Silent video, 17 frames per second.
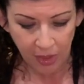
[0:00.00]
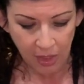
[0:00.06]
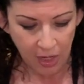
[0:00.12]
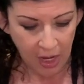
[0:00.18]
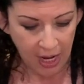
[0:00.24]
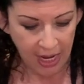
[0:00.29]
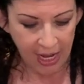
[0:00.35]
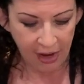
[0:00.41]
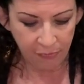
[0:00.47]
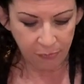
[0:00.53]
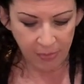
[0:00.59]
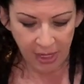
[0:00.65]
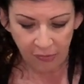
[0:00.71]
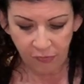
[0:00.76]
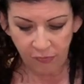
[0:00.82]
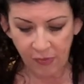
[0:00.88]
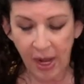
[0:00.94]
I have my
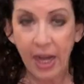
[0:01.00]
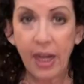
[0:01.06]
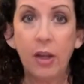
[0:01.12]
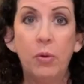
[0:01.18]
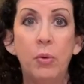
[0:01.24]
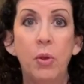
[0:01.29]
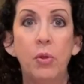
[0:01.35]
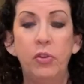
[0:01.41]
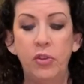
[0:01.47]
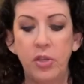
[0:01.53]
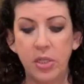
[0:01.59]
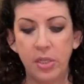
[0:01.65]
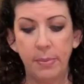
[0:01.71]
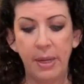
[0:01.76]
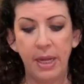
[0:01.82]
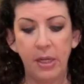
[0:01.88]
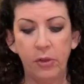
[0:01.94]
fire roasted
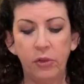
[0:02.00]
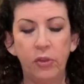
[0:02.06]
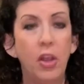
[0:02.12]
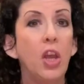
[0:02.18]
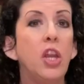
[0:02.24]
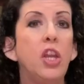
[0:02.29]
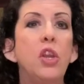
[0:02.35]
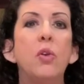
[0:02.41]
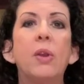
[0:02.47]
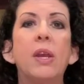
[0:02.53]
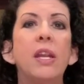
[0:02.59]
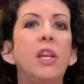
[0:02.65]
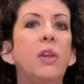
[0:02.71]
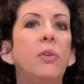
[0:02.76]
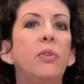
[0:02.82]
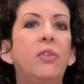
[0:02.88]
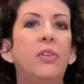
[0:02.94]
tomatoes. You can
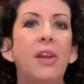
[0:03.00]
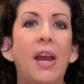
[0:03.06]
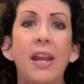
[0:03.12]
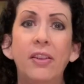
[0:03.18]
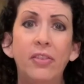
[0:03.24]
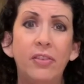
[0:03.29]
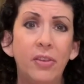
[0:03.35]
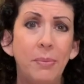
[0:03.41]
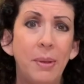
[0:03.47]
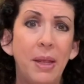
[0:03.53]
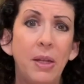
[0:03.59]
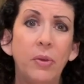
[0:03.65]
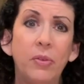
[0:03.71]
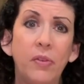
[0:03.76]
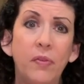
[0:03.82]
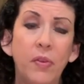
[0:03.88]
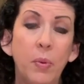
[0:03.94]
use diced
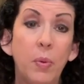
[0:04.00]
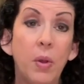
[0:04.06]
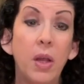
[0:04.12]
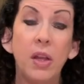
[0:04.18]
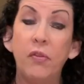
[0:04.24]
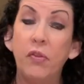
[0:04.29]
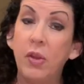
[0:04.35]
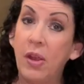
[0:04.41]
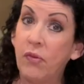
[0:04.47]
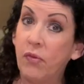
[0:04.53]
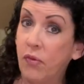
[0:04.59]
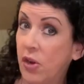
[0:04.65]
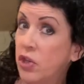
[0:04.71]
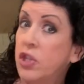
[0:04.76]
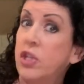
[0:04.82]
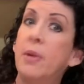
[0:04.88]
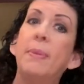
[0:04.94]
tomatoes if you want, if you have
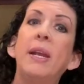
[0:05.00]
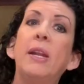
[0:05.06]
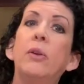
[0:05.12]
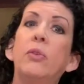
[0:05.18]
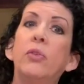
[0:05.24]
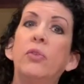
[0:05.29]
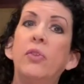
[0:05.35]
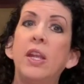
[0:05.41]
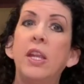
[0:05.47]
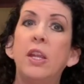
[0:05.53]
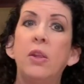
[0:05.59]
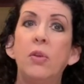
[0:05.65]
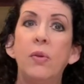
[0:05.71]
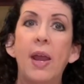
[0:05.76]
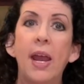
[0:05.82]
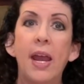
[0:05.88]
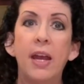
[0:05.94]
fresh tomatoes that you
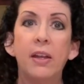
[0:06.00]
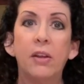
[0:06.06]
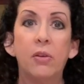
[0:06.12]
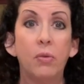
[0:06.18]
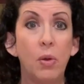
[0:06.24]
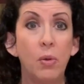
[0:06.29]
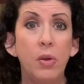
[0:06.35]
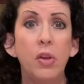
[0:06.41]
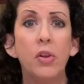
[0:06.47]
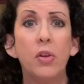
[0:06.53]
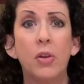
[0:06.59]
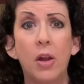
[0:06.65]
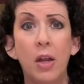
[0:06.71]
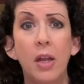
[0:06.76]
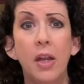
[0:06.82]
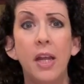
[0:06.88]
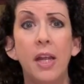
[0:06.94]
had grown in your
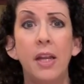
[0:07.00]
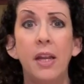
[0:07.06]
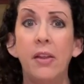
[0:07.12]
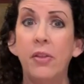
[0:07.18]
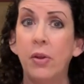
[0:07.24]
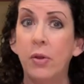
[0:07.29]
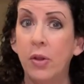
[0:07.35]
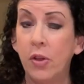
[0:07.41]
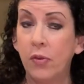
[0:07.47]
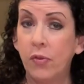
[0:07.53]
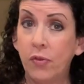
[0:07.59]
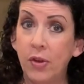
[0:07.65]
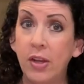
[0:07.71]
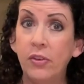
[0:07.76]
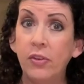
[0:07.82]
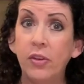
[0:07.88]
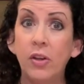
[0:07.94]
garden and they're in your
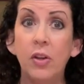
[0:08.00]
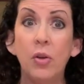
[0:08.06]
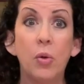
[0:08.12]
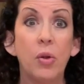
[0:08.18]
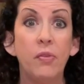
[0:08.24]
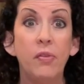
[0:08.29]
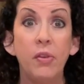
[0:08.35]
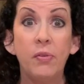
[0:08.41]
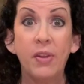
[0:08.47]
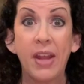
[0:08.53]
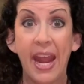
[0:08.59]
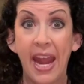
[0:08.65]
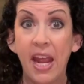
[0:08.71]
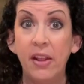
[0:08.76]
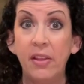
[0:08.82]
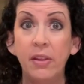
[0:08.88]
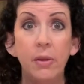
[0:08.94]
freezer, or if you've
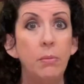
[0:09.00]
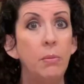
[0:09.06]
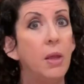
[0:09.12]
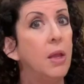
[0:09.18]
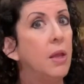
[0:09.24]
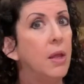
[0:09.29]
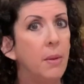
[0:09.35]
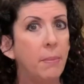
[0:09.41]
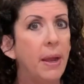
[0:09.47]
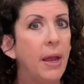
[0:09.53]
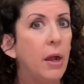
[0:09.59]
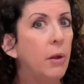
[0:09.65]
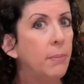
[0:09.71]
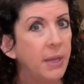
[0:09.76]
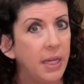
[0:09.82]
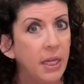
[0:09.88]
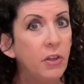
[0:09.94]
canned them, by all
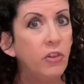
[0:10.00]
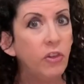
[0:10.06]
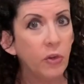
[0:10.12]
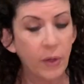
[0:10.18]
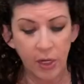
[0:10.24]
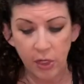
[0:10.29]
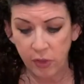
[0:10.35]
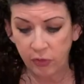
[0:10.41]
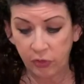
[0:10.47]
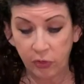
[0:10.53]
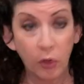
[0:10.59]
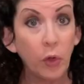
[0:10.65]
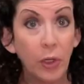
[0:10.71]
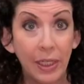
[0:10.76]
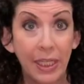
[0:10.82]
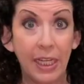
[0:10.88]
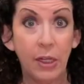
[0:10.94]
means, you can
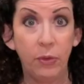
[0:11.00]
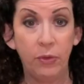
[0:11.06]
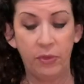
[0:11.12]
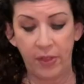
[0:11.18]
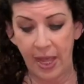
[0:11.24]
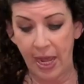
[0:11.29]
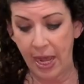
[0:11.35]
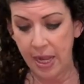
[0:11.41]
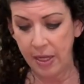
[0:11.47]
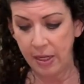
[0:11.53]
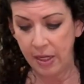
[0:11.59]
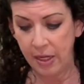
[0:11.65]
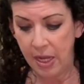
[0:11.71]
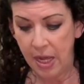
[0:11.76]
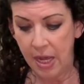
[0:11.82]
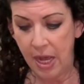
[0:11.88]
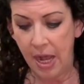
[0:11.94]
certainly use that.
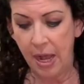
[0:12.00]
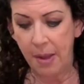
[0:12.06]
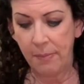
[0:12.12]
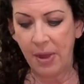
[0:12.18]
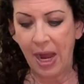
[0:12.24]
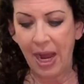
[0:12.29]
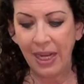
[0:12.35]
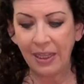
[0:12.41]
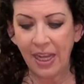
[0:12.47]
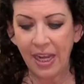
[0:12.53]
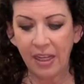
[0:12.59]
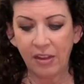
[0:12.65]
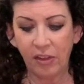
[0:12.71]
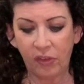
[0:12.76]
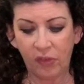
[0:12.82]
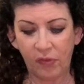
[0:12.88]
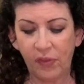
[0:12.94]
I like
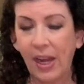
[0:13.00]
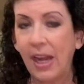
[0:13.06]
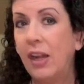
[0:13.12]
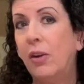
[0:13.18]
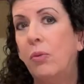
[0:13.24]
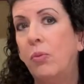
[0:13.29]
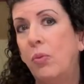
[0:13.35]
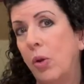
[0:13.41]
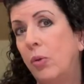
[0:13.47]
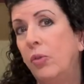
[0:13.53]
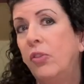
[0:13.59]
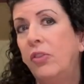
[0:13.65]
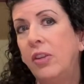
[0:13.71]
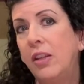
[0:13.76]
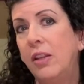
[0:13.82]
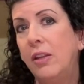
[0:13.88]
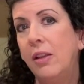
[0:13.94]
this fire
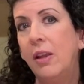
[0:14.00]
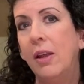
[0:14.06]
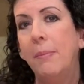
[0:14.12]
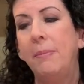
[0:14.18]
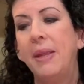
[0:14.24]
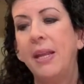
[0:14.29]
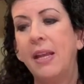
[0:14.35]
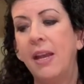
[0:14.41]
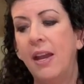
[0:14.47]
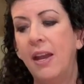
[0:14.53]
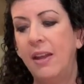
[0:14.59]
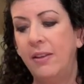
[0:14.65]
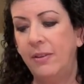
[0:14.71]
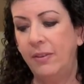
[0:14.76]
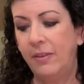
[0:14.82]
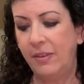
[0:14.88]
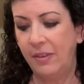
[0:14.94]
roasted
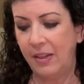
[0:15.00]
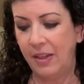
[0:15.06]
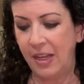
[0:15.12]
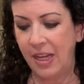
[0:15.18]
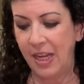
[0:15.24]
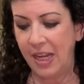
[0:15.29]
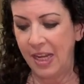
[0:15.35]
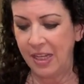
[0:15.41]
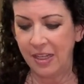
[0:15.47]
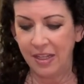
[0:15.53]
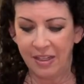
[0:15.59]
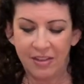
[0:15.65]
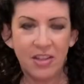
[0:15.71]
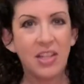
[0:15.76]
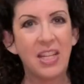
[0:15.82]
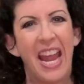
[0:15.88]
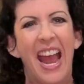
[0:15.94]
because it
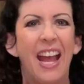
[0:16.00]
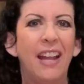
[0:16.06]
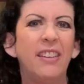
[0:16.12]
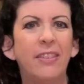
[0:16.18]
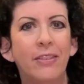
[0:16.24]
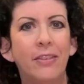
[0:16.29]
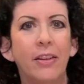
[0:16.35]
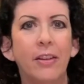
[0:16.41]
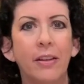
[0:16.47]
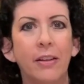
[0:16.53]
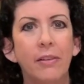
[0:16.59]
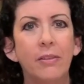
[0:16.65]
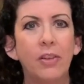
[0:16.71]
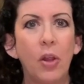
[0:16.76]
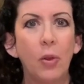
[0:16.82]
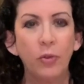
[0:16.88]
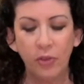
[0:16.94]
just adds to the
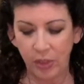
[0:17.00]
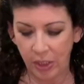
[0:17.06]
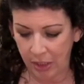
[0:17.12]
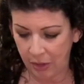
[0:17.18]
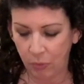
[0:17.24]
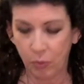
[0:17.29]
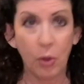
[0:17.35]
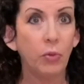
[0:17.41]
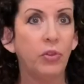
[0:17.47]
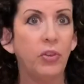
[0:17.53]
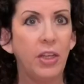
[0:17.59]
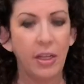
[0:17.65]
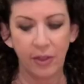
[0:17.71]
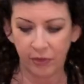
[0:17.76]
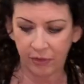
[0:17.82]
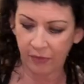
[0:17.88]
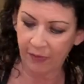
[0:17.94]
toasty
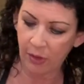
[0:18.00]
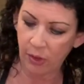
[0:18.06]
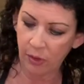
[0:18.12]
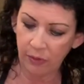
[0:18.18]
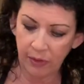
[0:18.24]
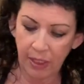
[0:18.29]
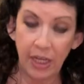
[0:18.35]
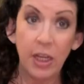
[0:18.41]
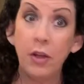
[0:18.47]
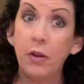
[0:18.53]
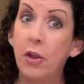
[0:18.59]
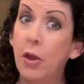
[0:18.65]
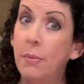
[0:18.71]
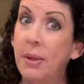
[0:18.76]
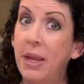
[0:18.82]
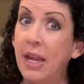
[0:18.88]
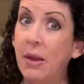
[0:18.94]
roastiness of it all. And you know
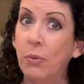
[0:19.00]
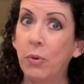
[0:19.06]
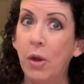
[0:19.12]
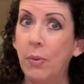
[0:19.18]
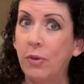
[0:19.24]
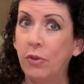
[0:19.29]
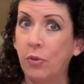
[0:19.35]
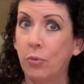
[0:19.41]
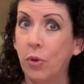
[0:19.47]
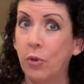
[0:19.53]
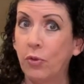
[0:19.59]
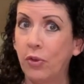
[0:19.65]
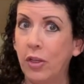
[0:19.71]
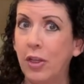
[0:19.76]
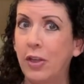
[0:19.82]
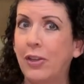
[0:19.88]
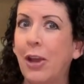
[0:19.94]
me, we're always
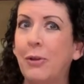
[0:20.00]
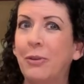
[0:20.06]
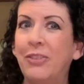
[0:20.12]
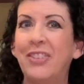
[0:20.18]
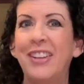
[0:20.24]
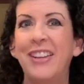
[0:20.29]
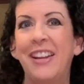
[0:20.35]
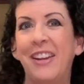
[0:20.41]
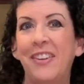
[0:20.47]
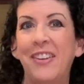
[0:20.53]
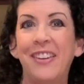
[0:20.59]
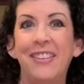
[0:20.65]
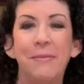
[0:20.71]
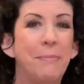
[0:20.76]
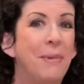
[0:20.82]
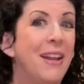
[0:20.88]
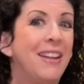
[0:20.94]
roasting and toasting here at
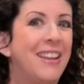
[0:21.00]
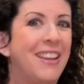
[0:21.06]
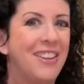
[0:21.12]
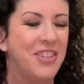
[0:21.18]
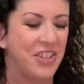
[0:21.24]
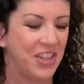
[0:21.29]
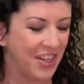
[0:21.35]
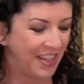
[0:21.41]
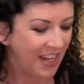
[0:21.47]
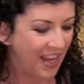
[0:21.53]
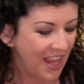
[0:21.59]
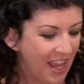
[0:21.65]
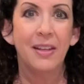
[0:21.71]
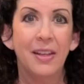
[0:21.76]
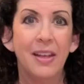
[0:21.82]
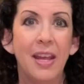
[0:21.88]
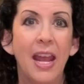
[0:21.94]
my kitchen.
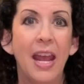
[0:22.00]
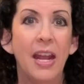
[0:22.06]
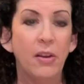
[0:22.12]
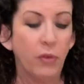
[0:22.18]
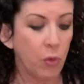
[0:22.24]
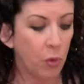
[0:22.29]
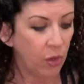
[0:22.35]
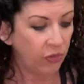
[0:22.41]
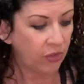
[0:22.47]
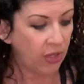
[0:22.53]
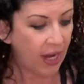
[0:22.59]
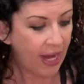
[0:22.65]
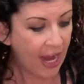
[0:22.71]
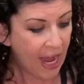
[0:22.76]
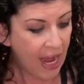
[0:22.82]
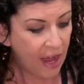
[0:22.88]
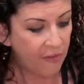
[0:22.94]
And of course, I
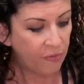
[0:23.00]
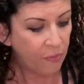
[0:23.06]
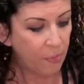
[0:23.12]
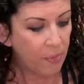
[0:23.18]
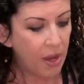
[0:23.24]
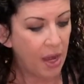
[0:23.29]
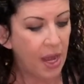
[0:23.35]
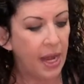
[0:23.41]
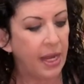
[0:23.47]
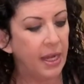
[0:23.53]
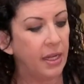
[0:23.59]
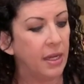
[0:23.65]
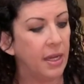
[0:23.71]
have my